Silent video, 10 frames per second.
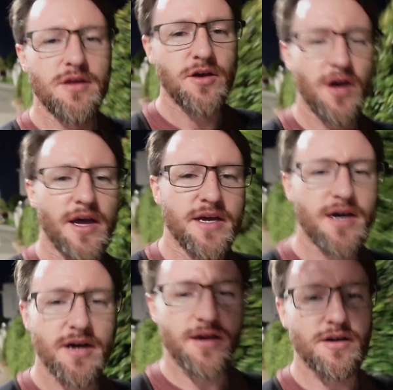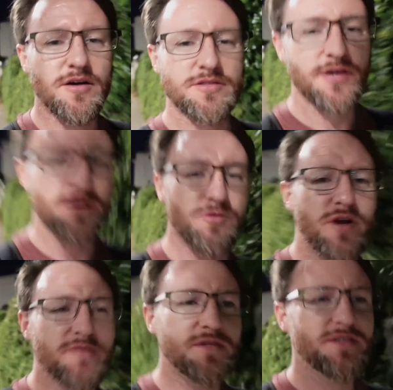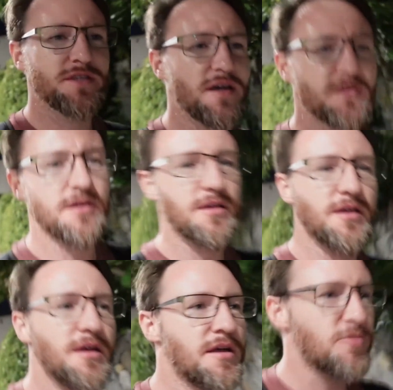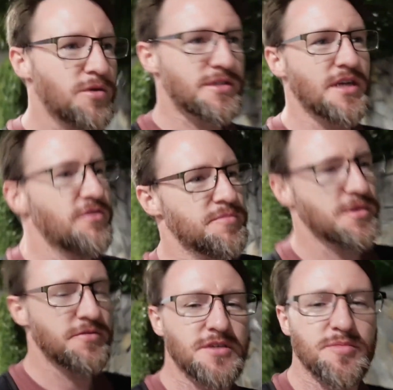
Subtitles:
I'll tell you what I've just done, what stuff-ups I've just